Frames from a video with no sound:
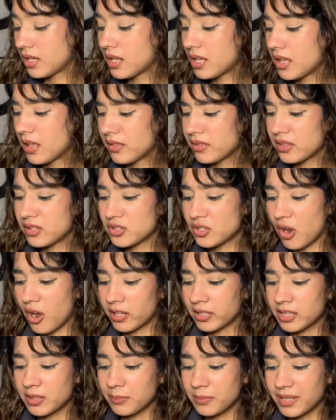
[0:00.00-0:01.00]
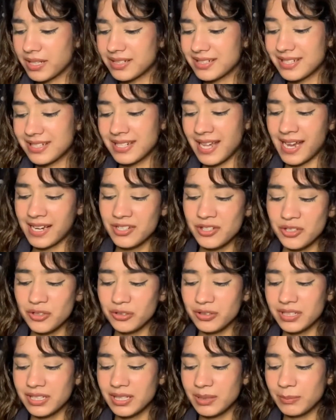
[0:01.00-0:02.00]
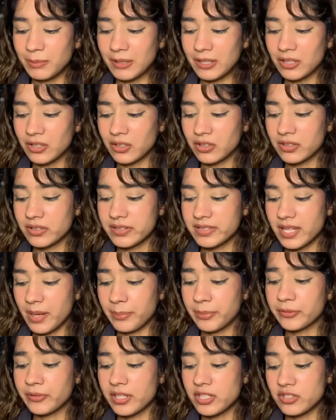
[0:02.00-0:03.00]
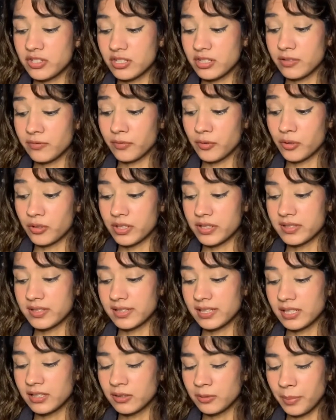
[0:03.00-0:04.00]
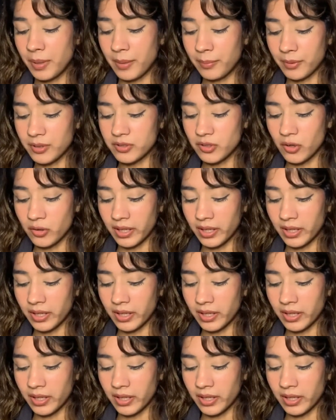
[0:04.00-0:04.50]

The document, text or email, separation, divorce, legal papers.